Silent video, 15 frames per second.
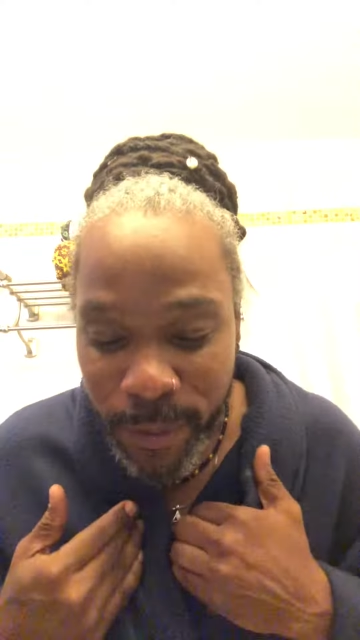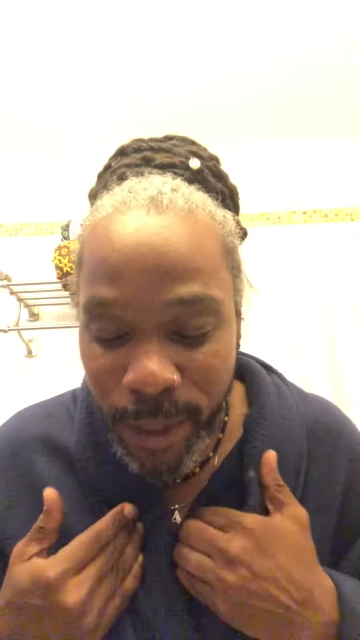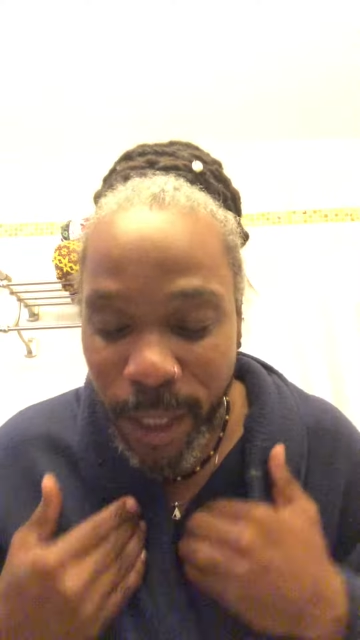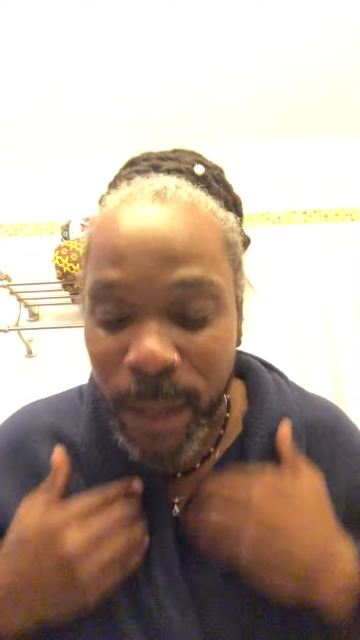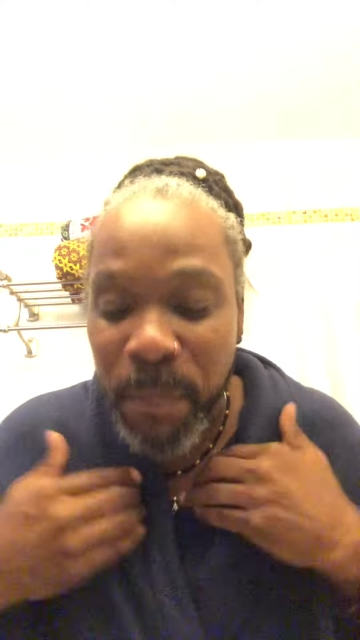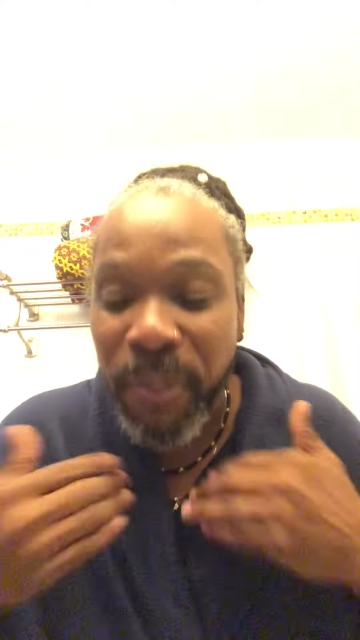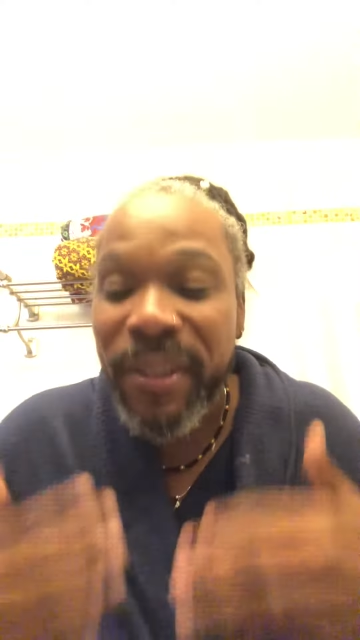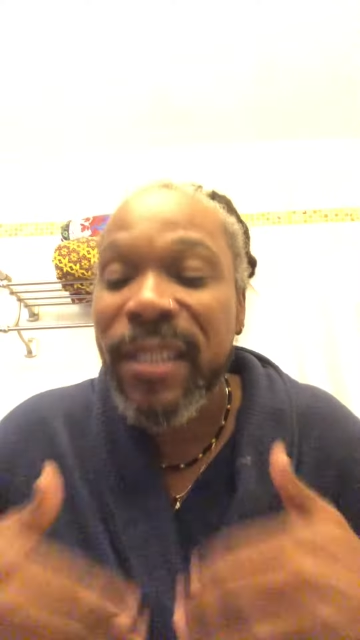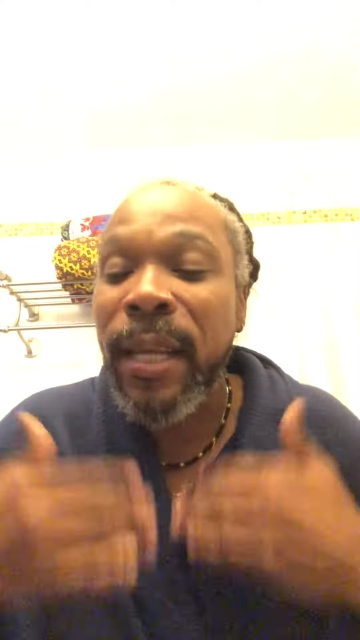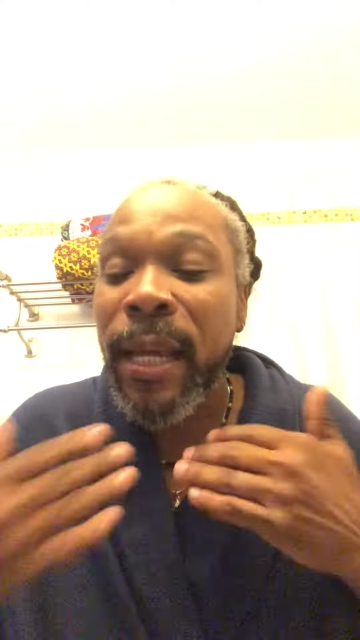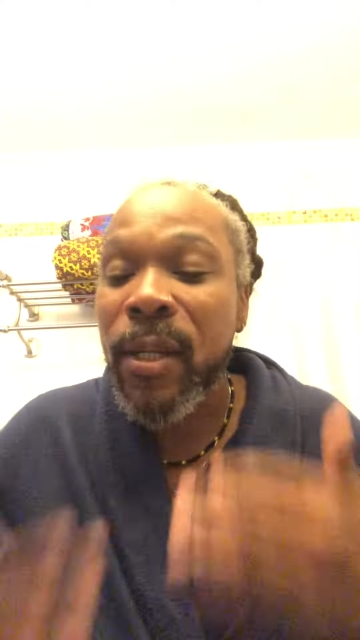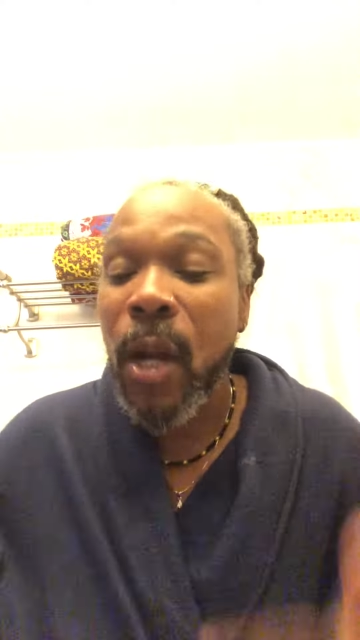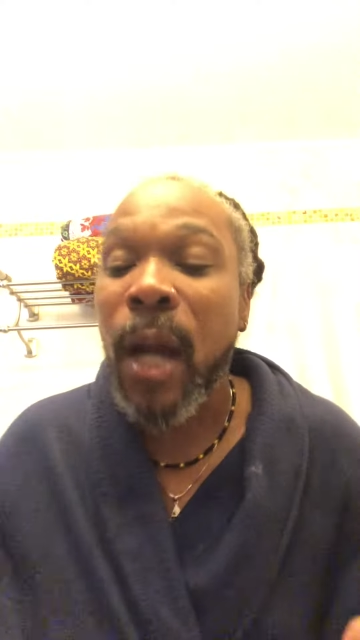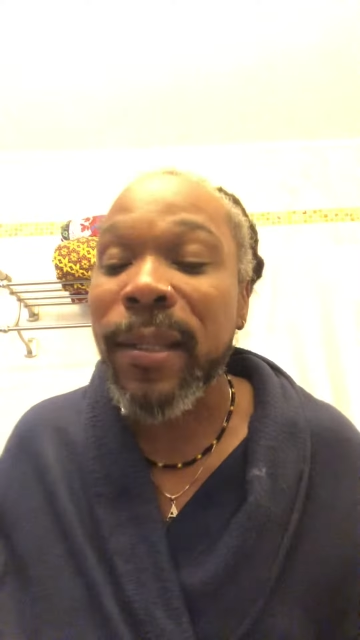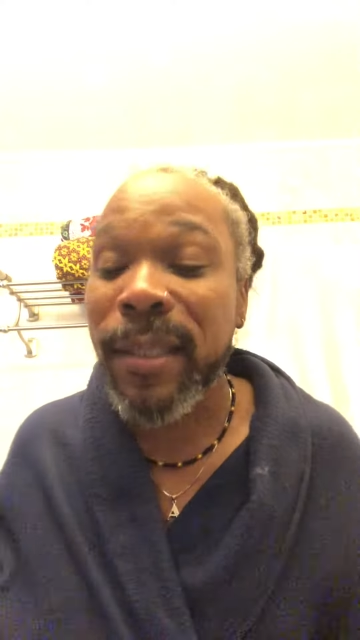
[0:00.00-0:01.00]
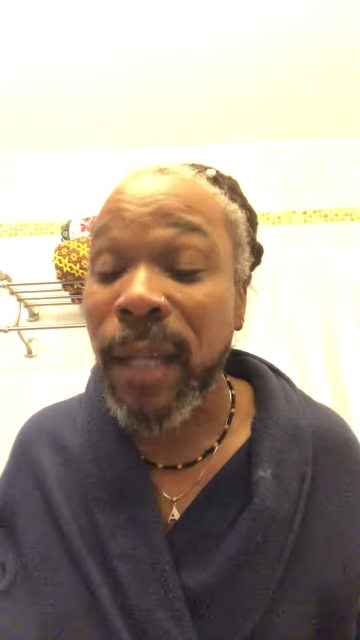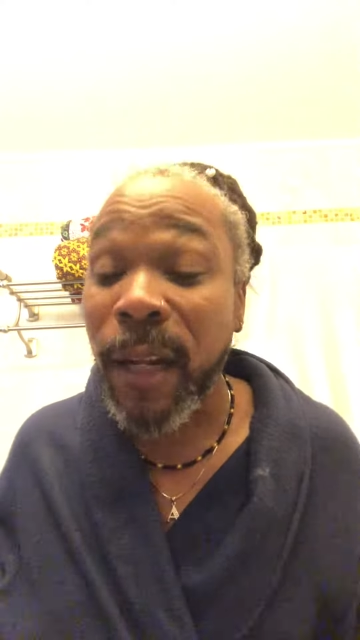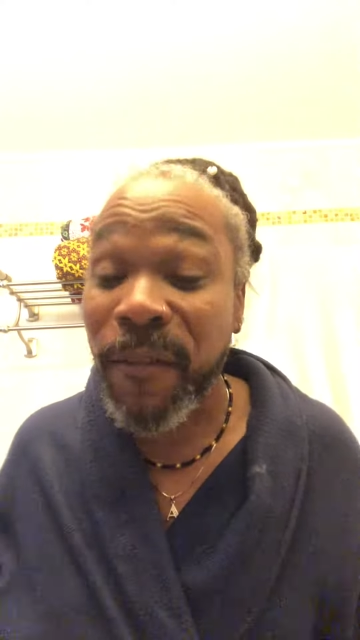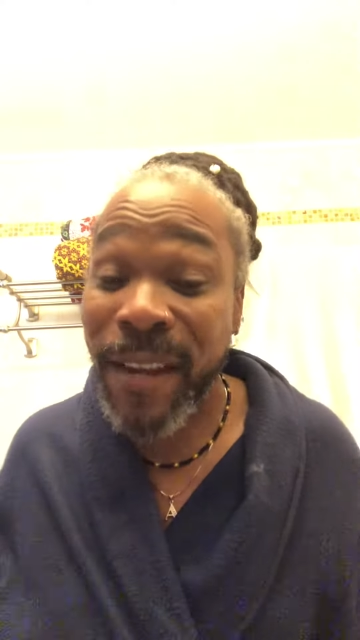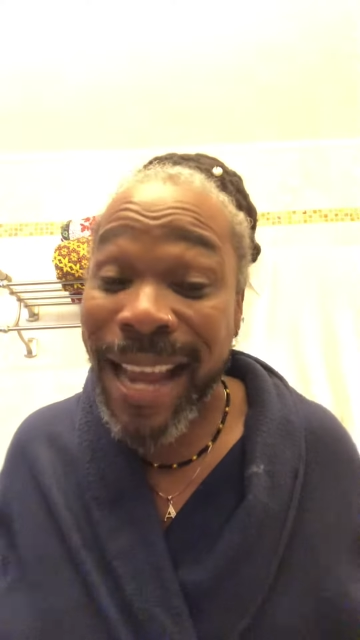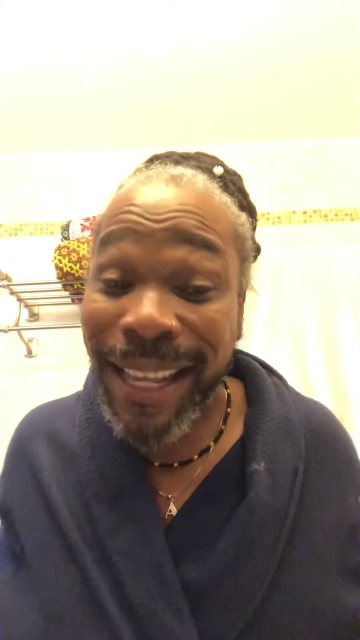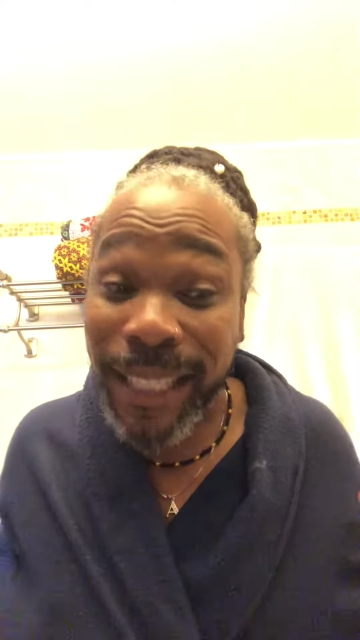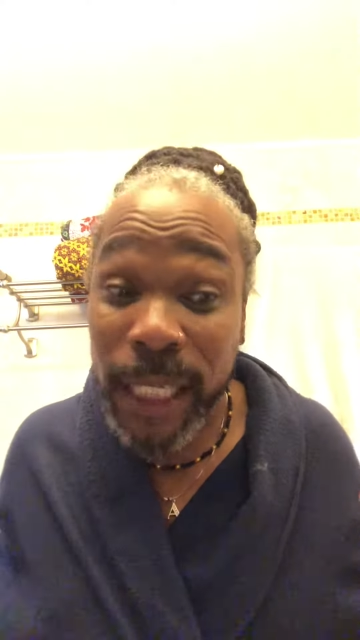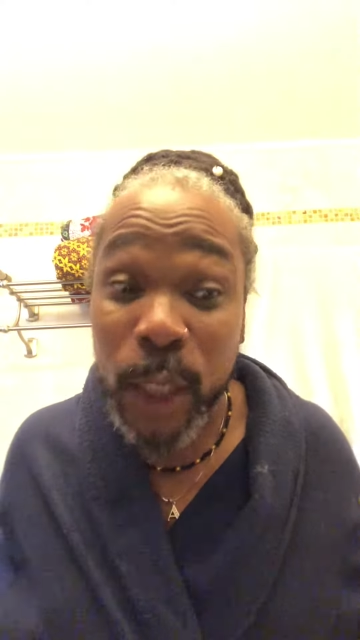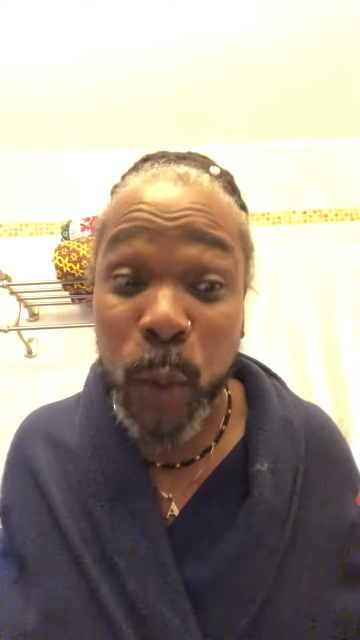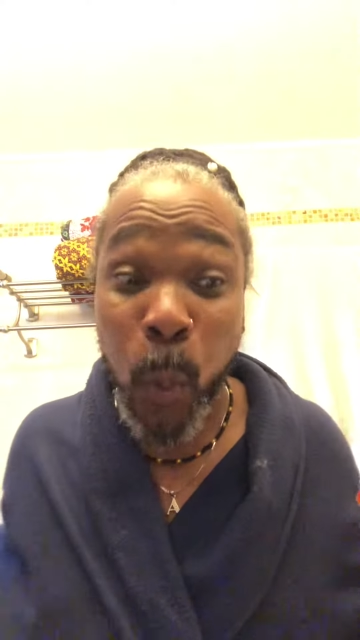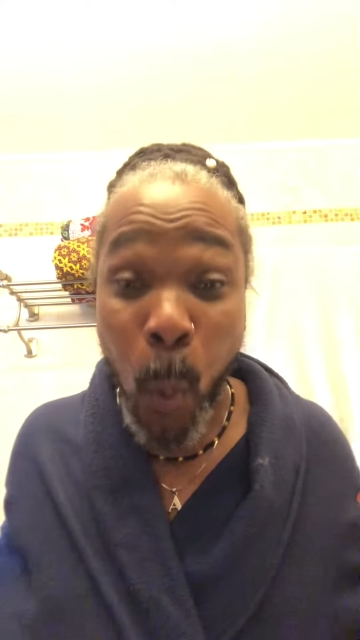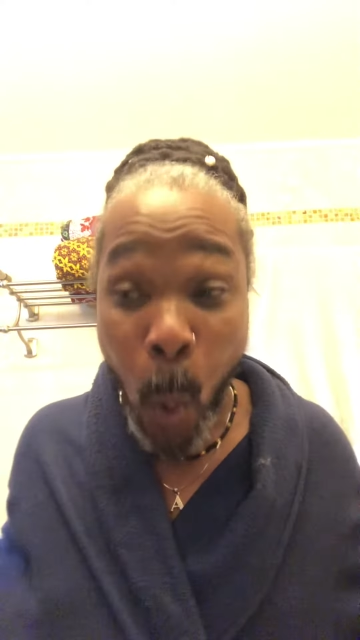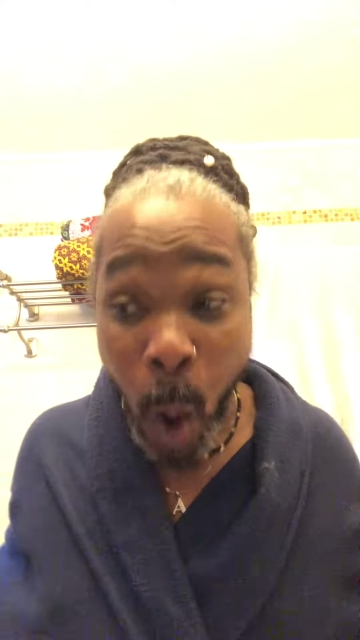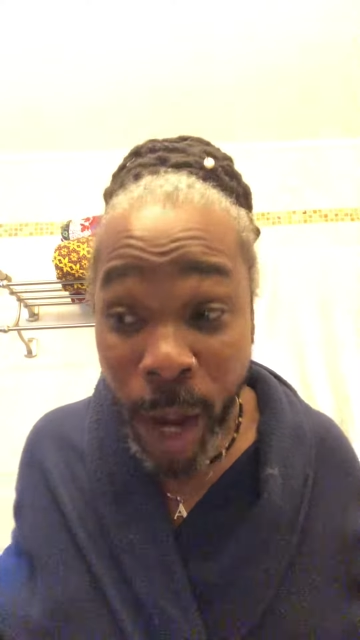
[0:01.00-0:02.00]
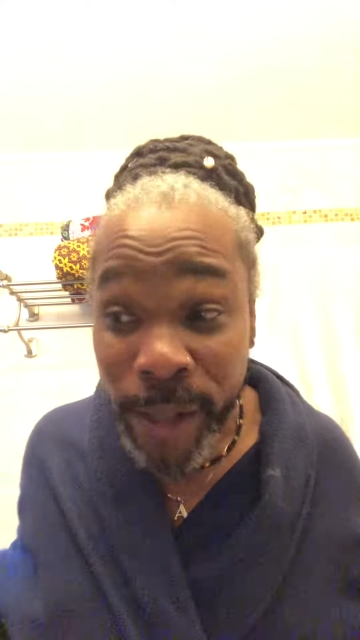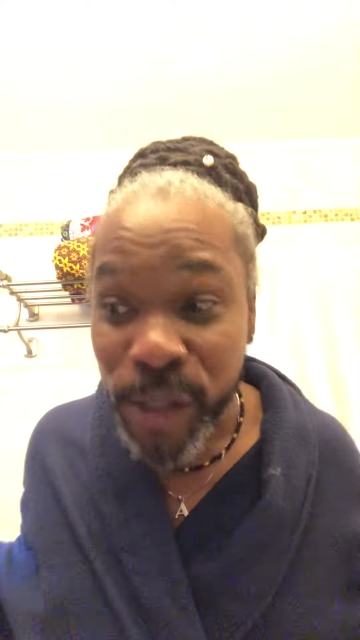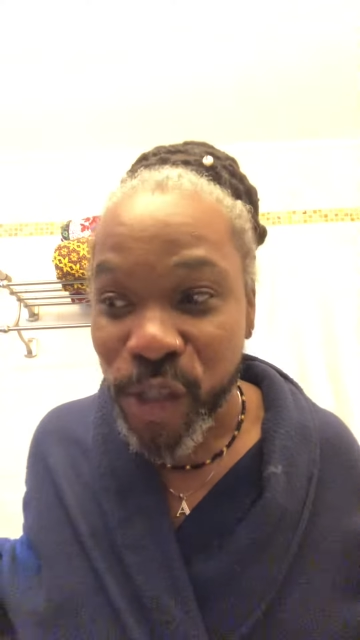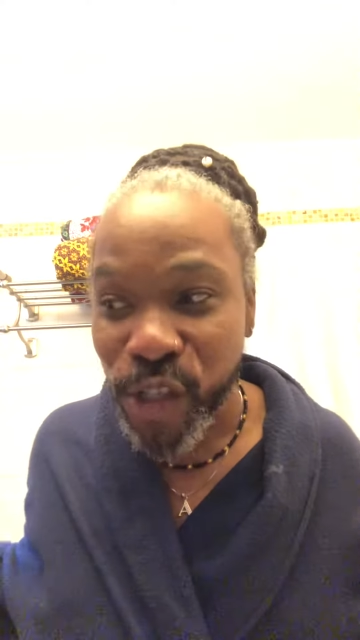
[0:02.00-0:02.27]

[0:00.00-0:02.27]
can present ourselves in at least one